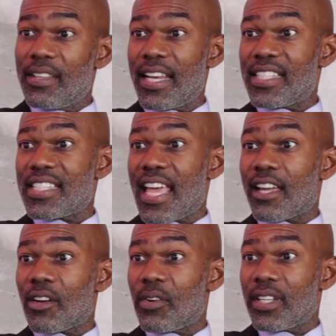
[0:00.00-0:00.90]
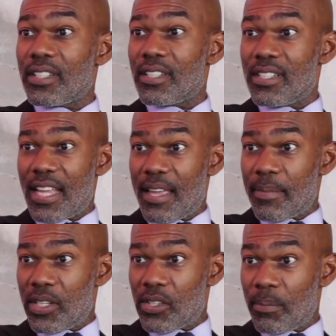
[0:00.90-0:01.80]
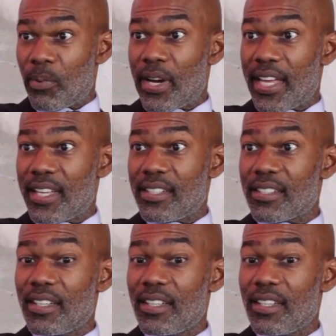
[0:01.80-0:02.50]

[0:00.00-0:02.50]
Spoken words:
that it's not going to damage the brand.